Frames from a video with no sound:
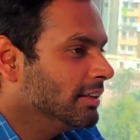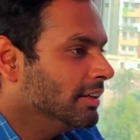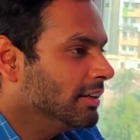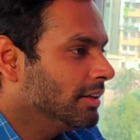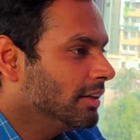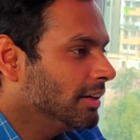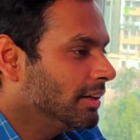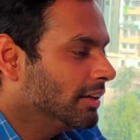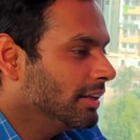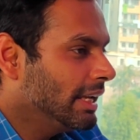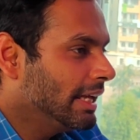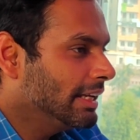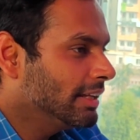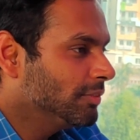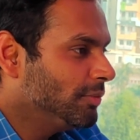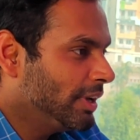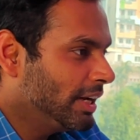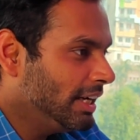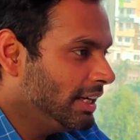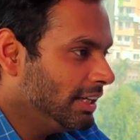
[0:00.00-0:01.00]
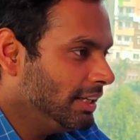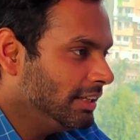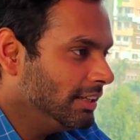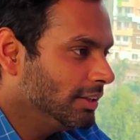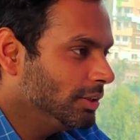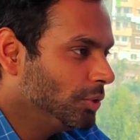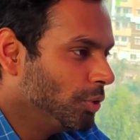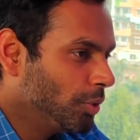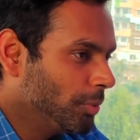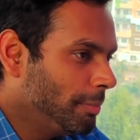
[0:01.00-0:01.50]
like when
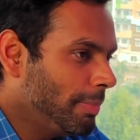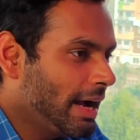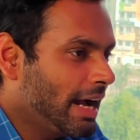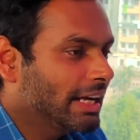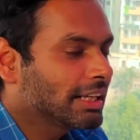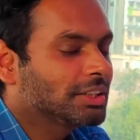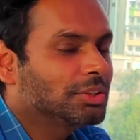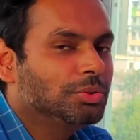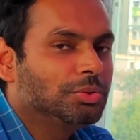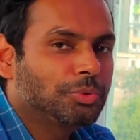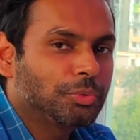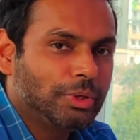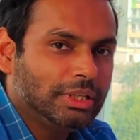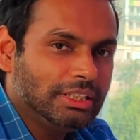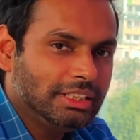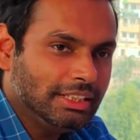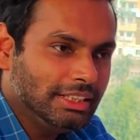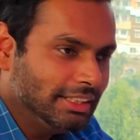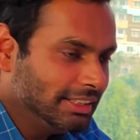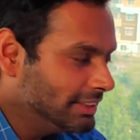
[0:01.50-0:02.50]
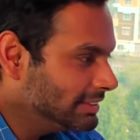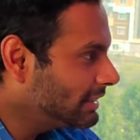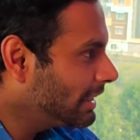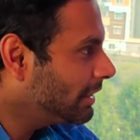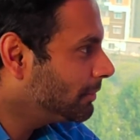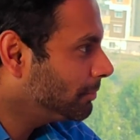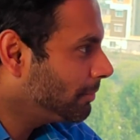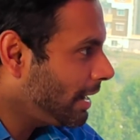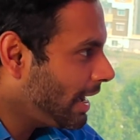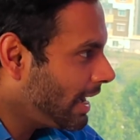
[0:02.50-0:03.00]
I go back to 20 years
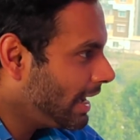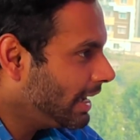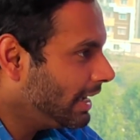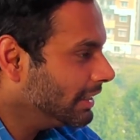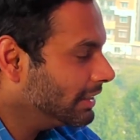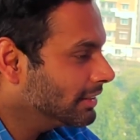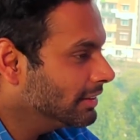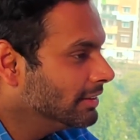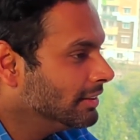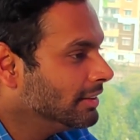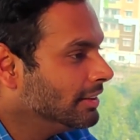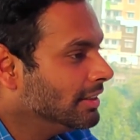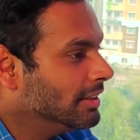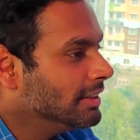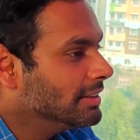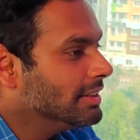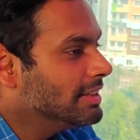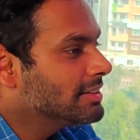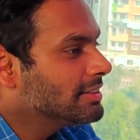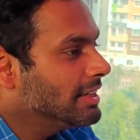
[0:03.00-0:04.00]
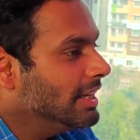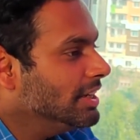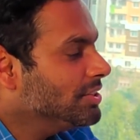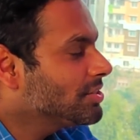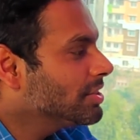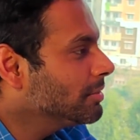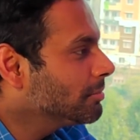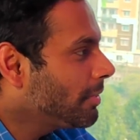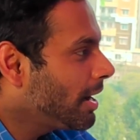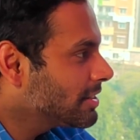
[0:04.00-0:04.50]
back, the
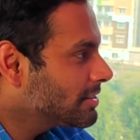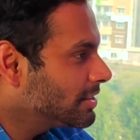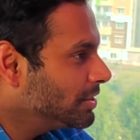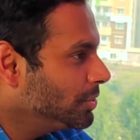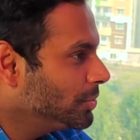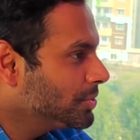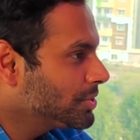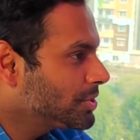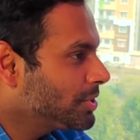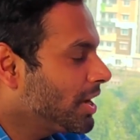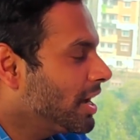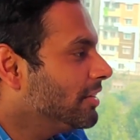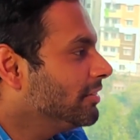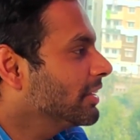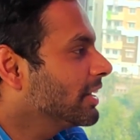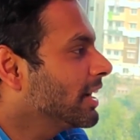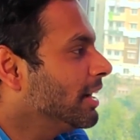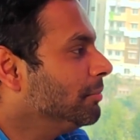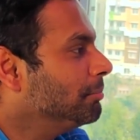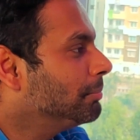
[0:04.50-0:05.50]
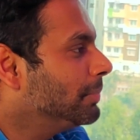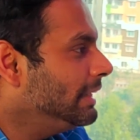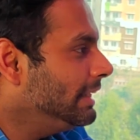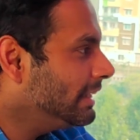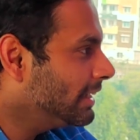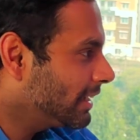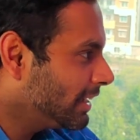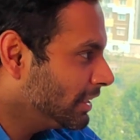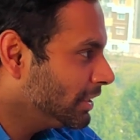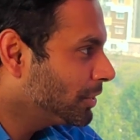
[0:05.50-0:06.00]
station master used to have a
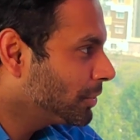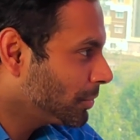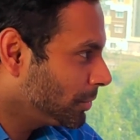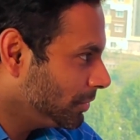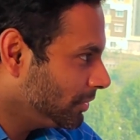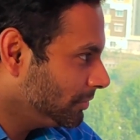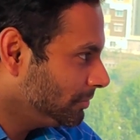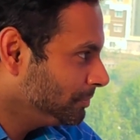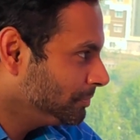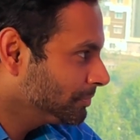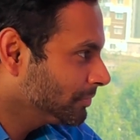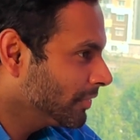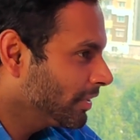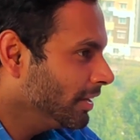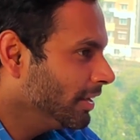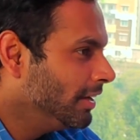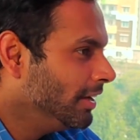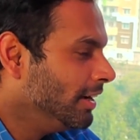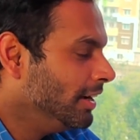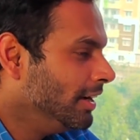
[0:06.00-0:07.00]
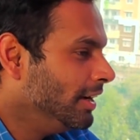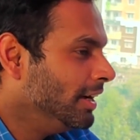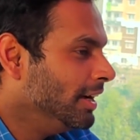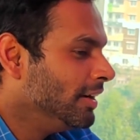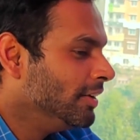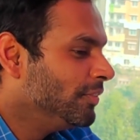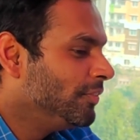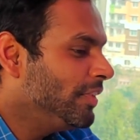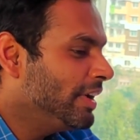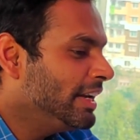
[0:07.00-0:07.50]
complete control.
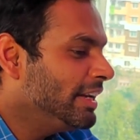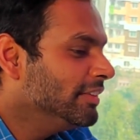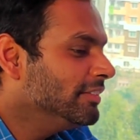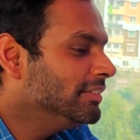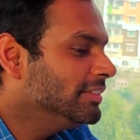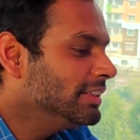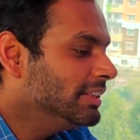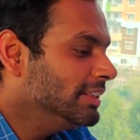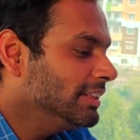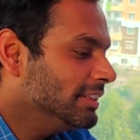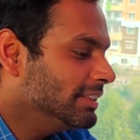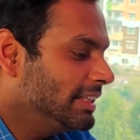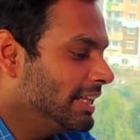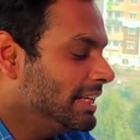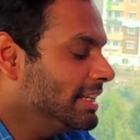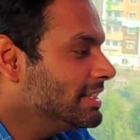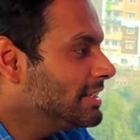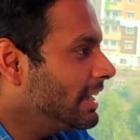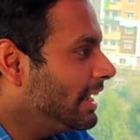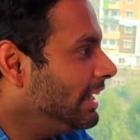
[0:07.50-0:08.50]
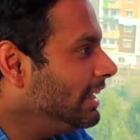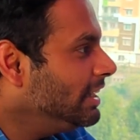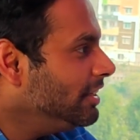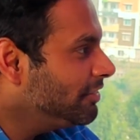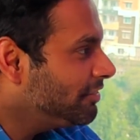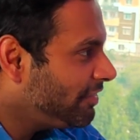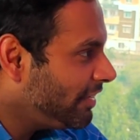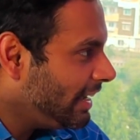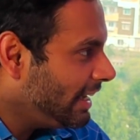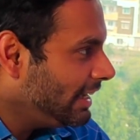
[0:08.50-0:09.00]
Whenever there is
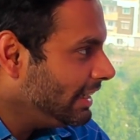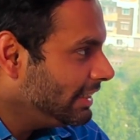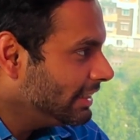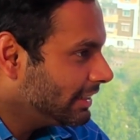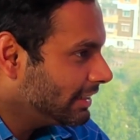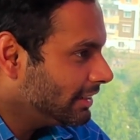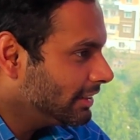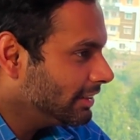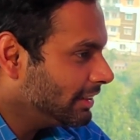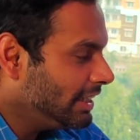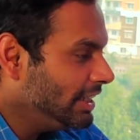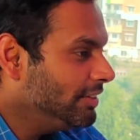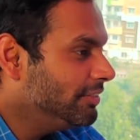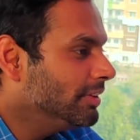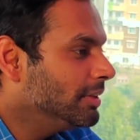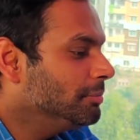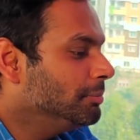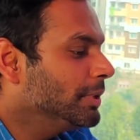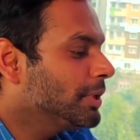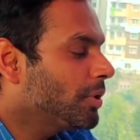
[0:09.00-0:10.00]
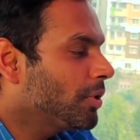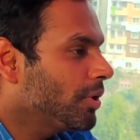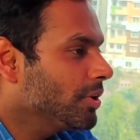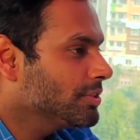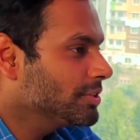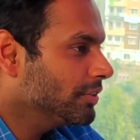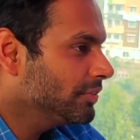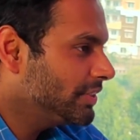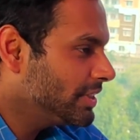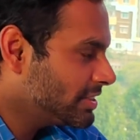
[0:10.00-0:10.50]
any failure, even
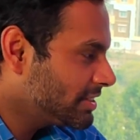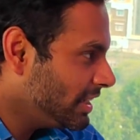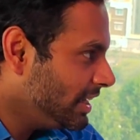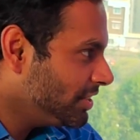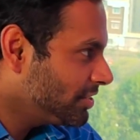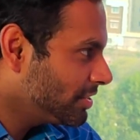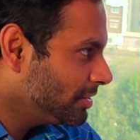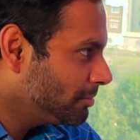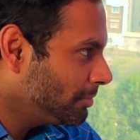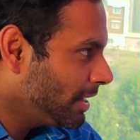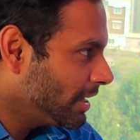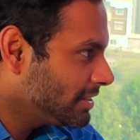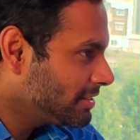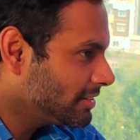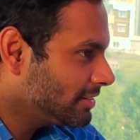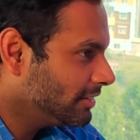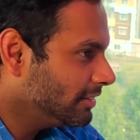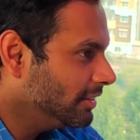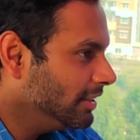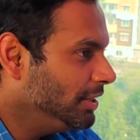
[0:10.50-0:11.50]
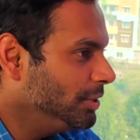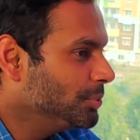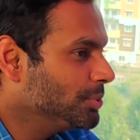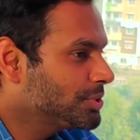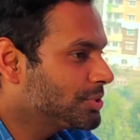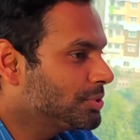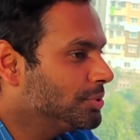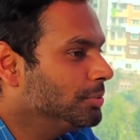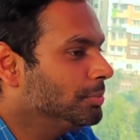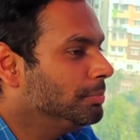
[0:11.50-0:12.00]
because of the station master, he
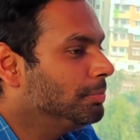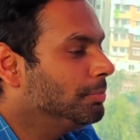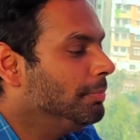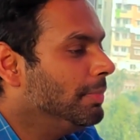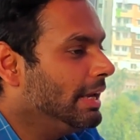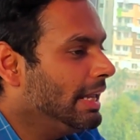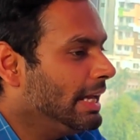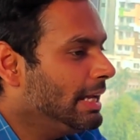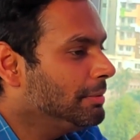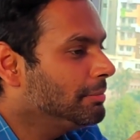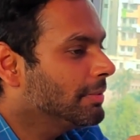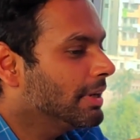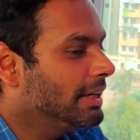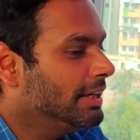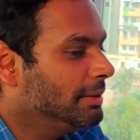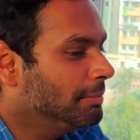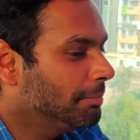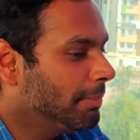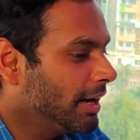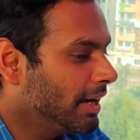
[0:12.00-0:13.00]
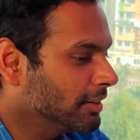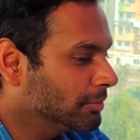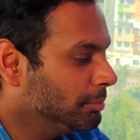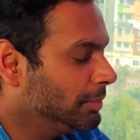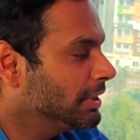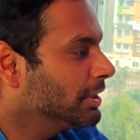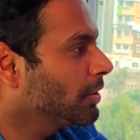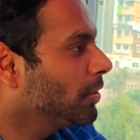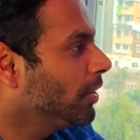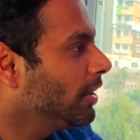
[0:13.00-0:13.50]
used to blame a
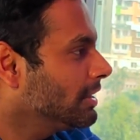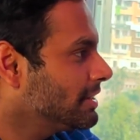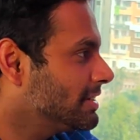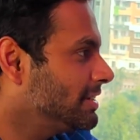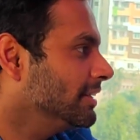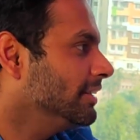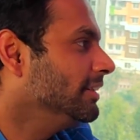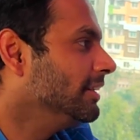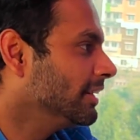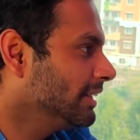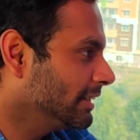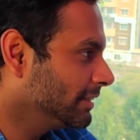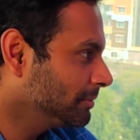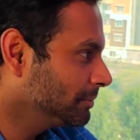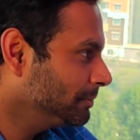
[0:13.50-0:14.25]
department called signaling.